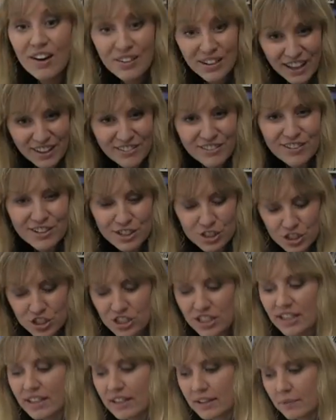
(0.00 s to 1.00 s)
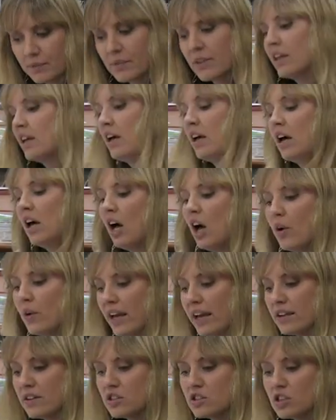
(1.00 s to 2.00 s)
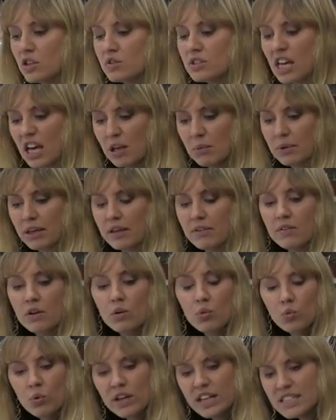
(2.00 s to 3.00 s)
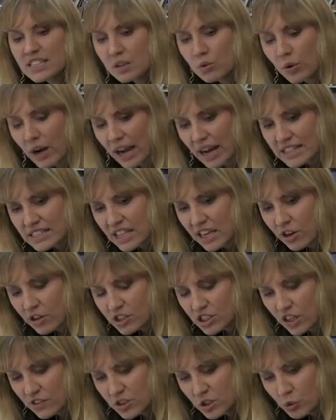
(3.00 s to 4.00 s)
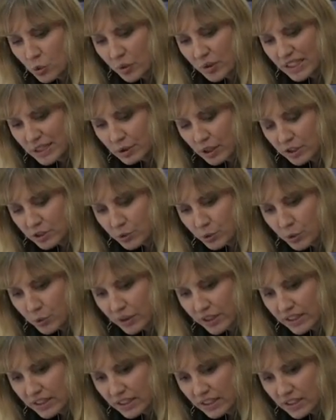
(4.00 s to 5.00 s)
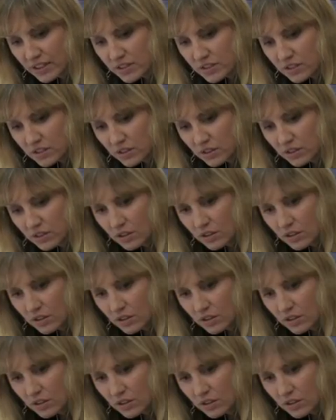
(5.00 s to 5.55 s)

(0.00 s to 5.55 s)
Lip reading: Okay, for its chick. Okay, so tell me, what is it we're asking ourselves as we read this?